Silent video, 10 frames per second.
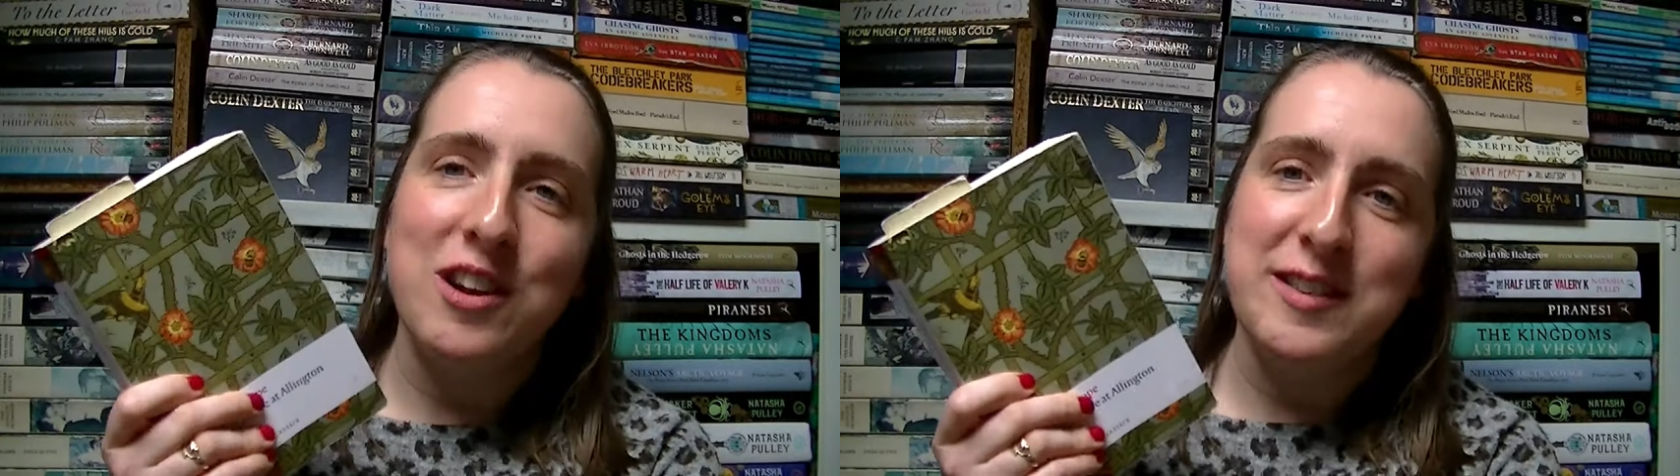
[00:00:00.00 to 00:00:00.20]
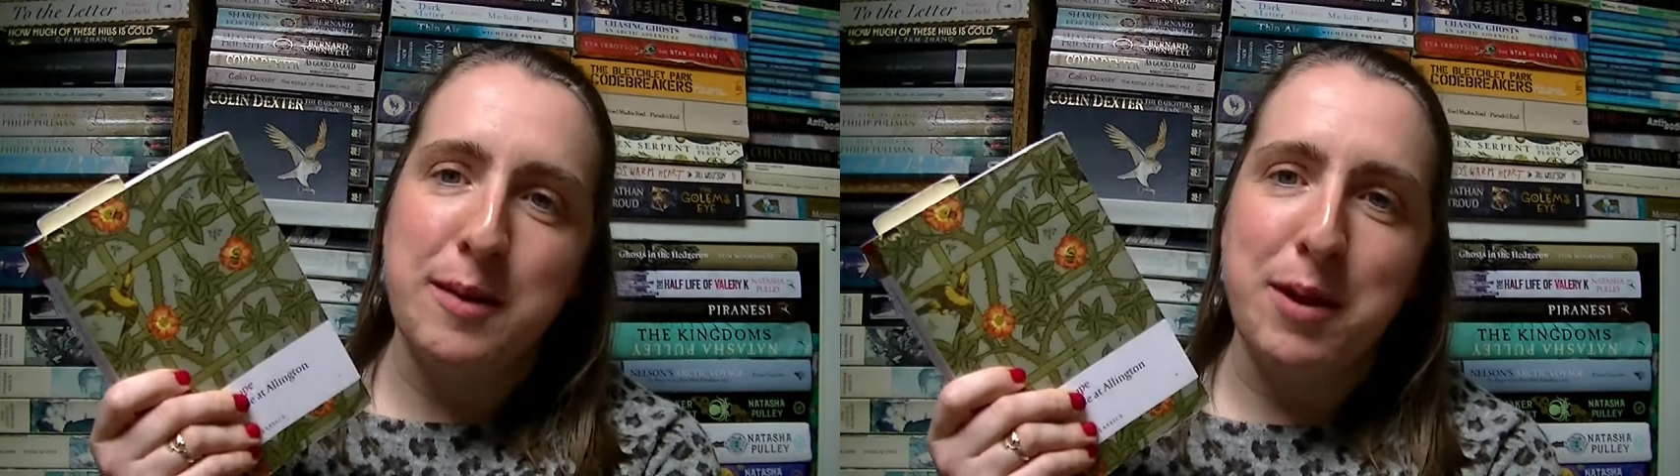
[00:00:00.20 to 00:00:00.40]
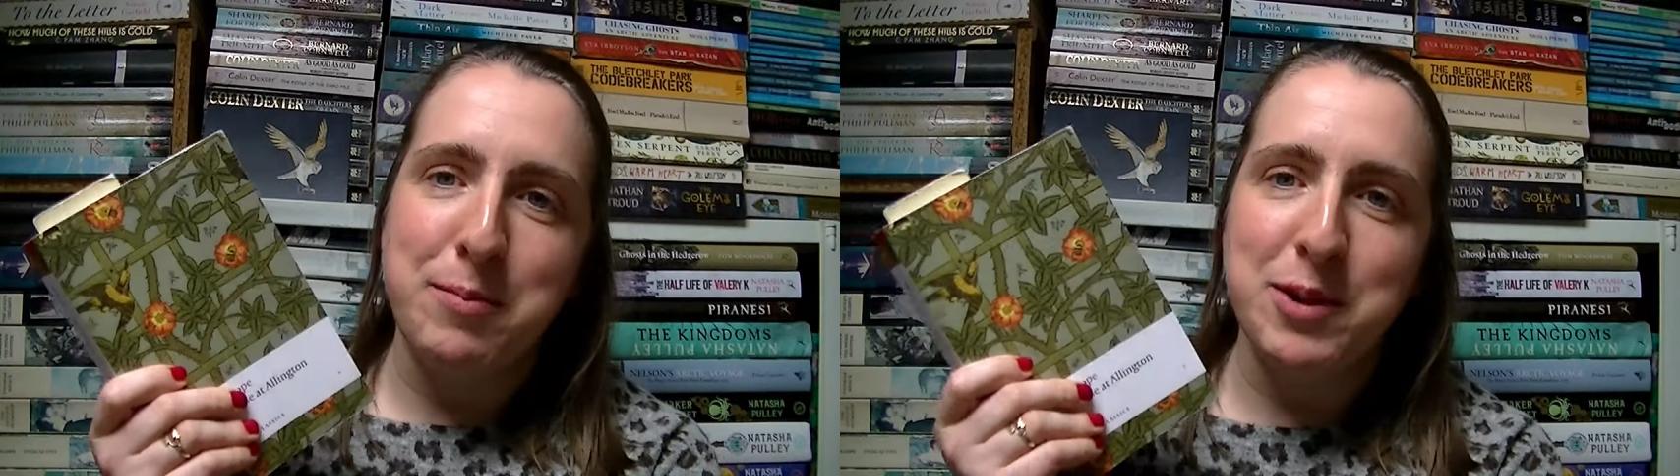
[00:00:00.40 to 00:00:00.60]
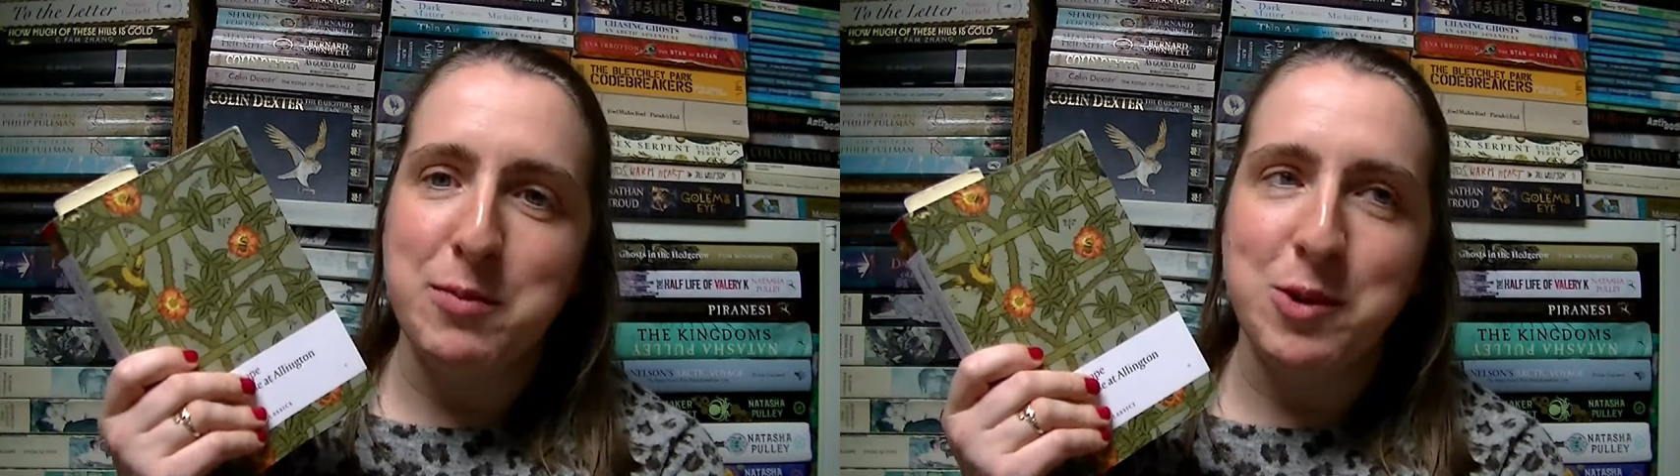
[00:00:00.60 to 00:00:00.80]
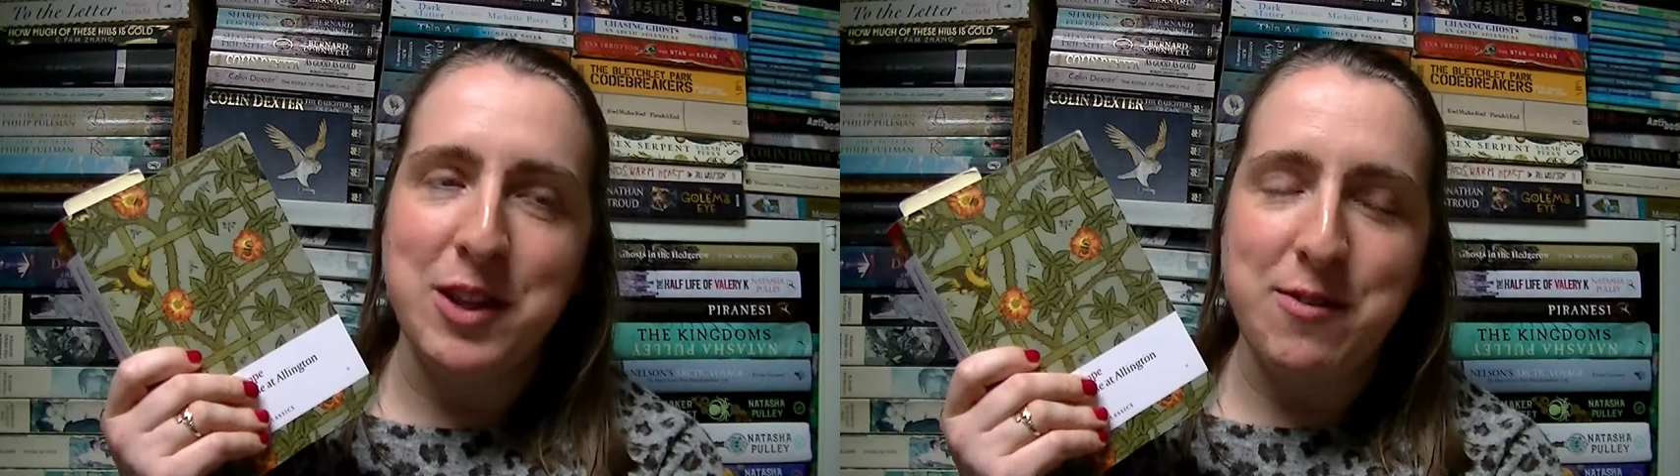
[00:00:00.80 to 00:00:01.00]
in September, the
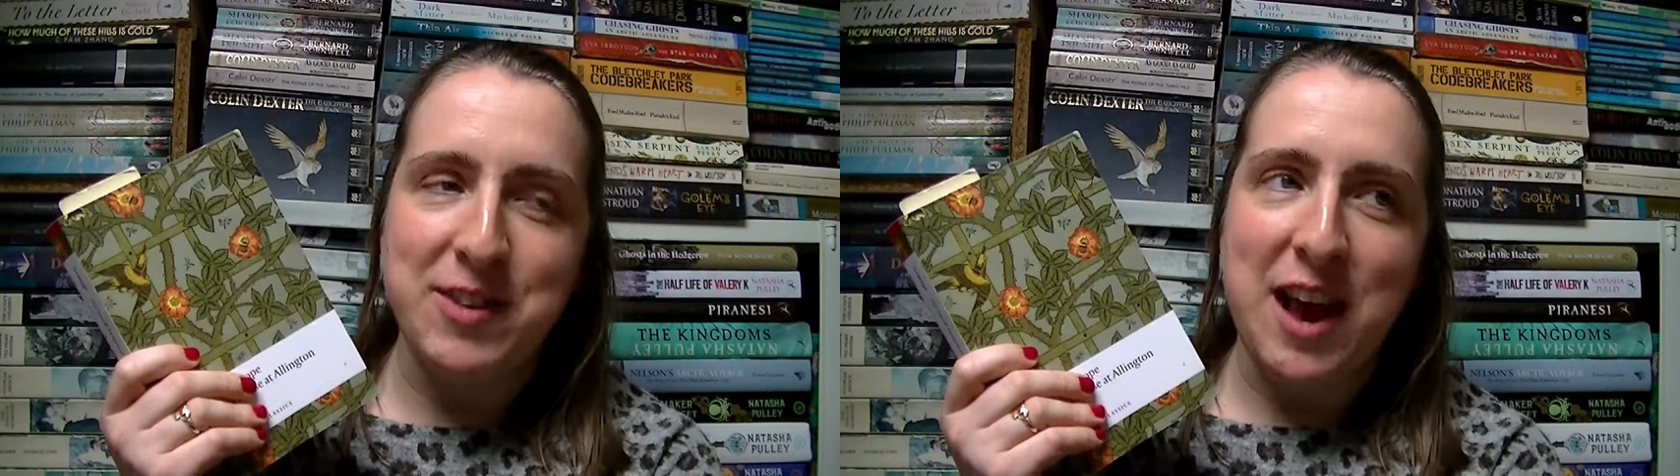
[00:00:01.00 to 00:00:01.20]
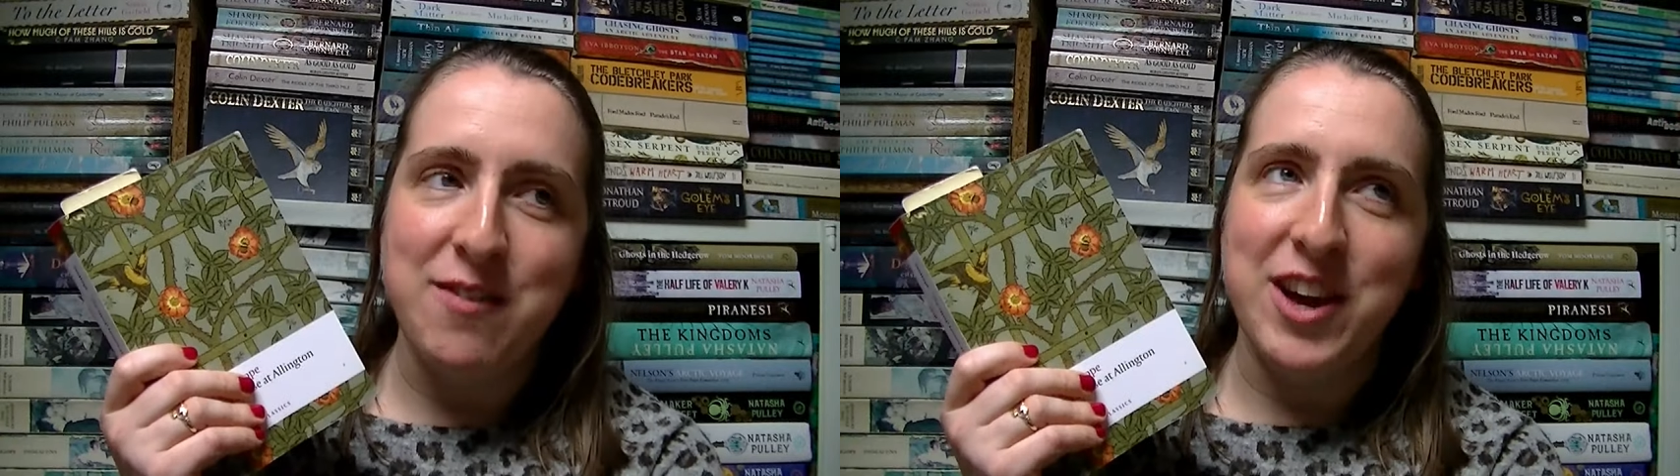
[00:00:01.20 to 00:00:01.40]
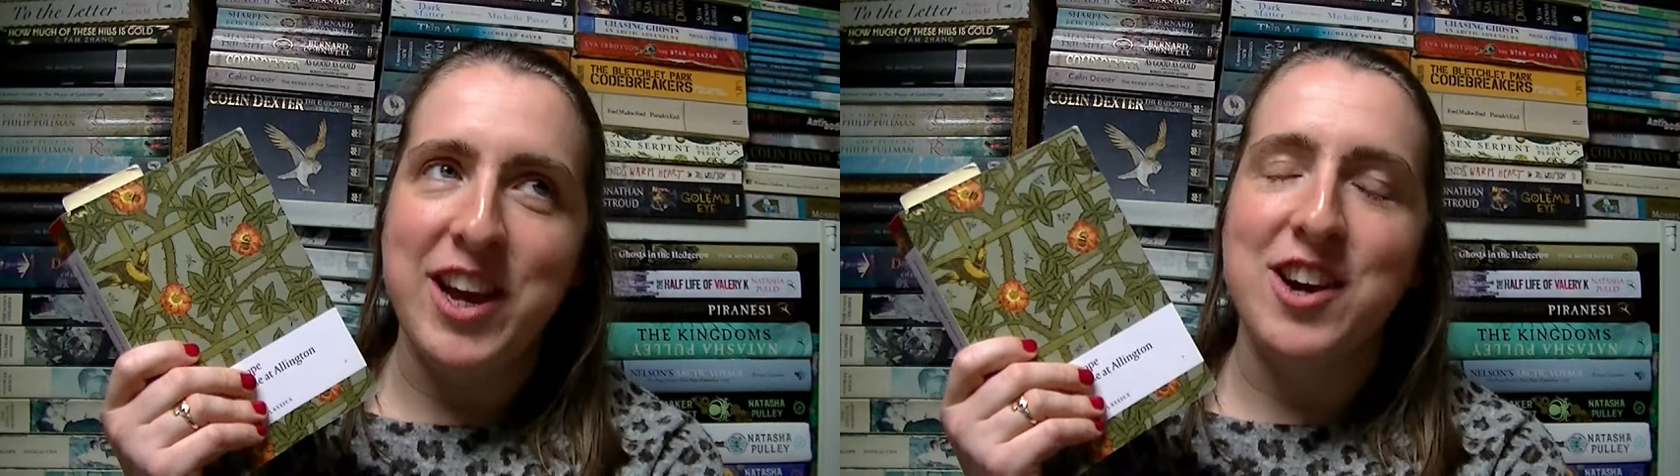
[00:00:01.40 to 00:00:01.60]
month I was having.